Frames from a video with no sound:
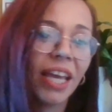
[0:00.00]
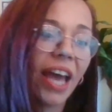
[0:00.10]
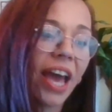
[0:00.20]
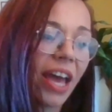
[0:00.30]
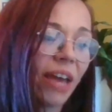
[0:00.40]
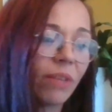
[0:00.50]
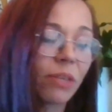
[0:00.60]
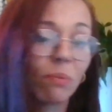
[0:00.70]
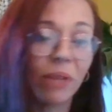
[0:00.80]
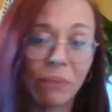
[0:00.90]

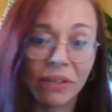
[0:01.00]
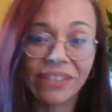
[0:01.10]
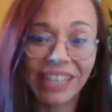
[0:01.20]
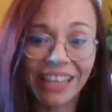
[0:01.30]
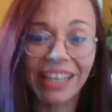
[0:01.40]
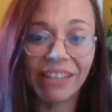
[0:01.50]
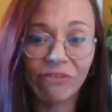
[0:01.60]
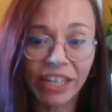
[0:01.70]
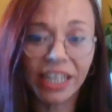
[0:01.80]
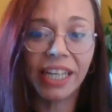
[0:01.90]
It's what people have seen, that they
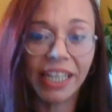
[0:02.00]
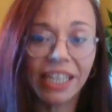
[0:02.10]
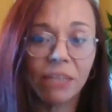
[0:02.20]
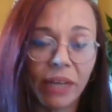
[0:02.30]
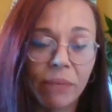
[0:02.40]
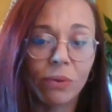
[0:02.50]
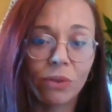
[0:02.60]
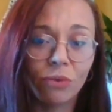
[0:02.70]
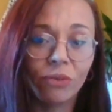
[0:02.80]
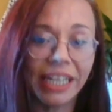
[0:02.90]
really need people
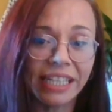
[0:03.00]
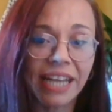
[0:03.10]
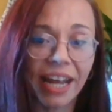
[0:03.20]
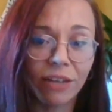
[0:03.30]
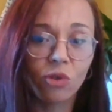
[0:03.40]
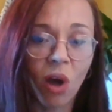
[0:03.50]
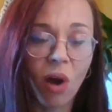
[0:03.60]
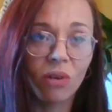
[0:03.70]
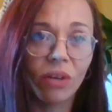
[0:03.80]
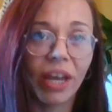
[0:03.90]
to really stand
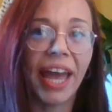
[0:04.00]
strong.